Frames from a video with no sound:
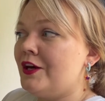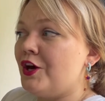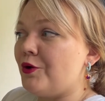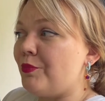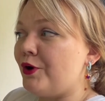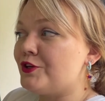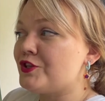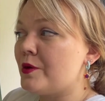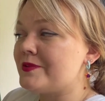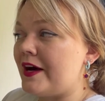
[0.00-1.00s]
A bird
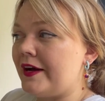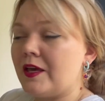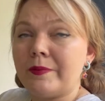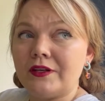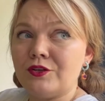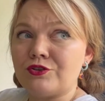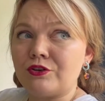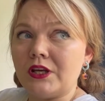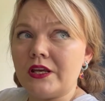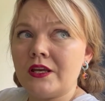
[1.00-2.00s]
chirps high up in a
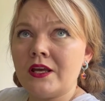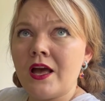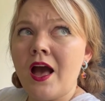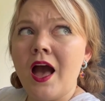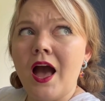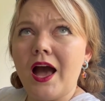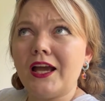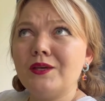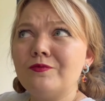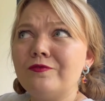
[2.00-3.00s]
tree.
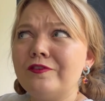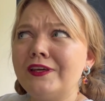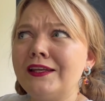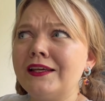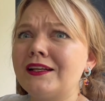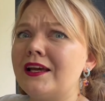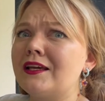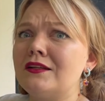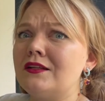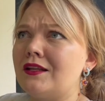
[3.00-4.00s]
I'm feeling like
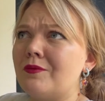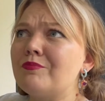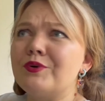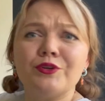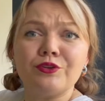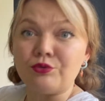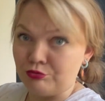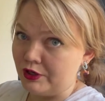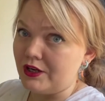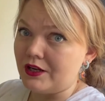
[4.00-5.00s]
a number
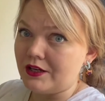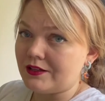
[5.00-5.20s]
3.